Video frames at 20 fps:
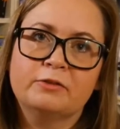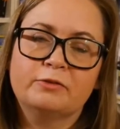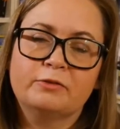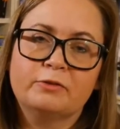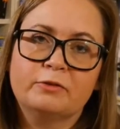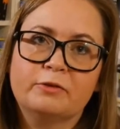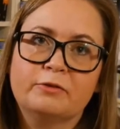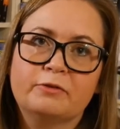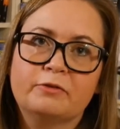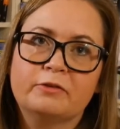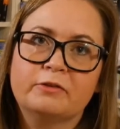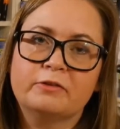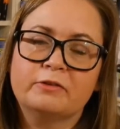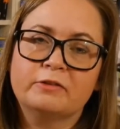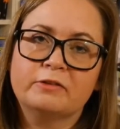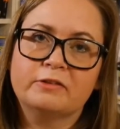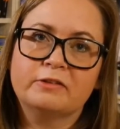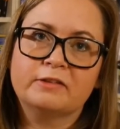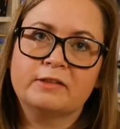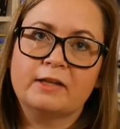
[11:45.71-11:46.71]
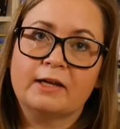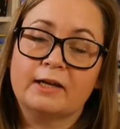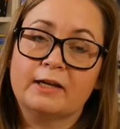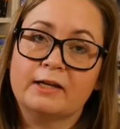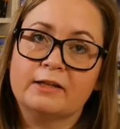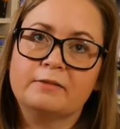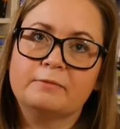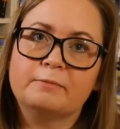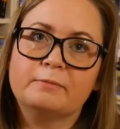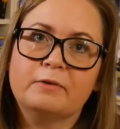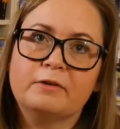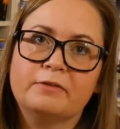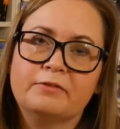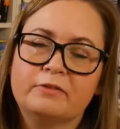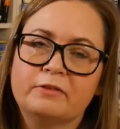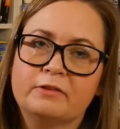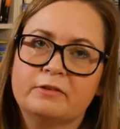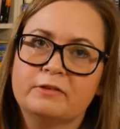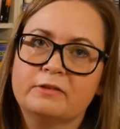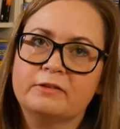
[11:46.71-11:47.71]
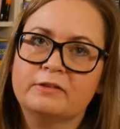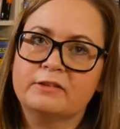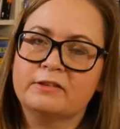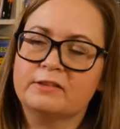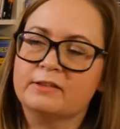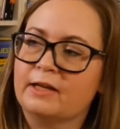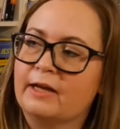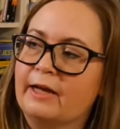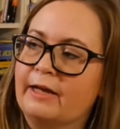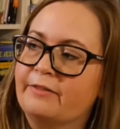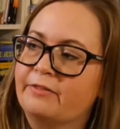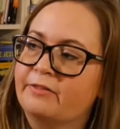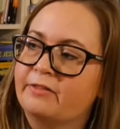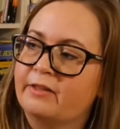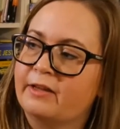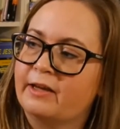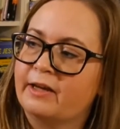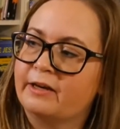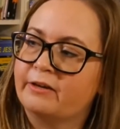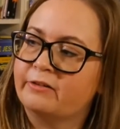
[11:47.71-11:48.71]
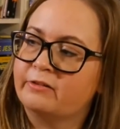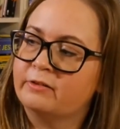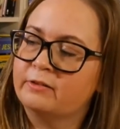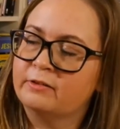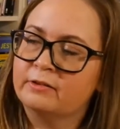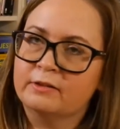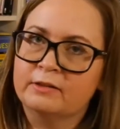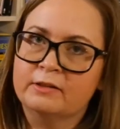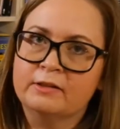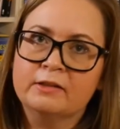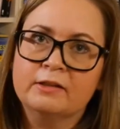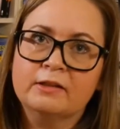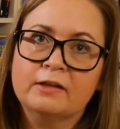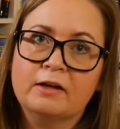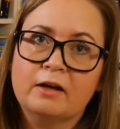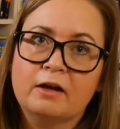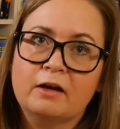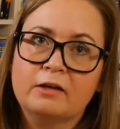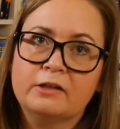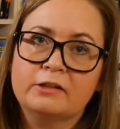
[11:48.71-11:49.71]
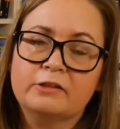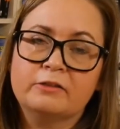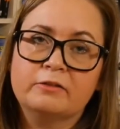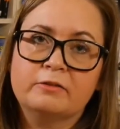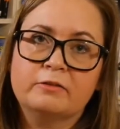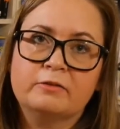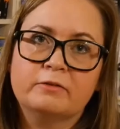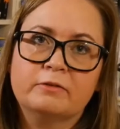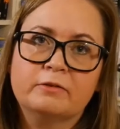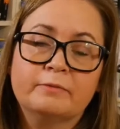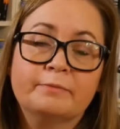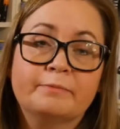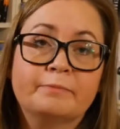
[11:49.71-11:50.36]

daughters and mothers and their kind of